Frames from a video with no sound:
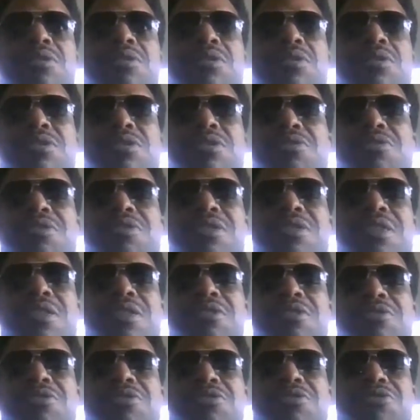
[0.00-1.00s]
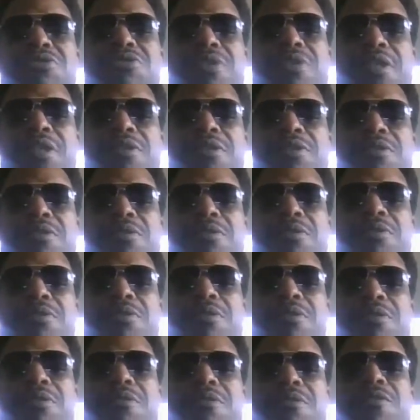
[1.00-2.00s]
You can send this to the trash.
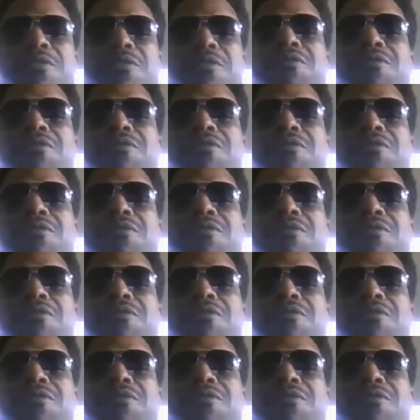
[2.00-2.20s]
Feel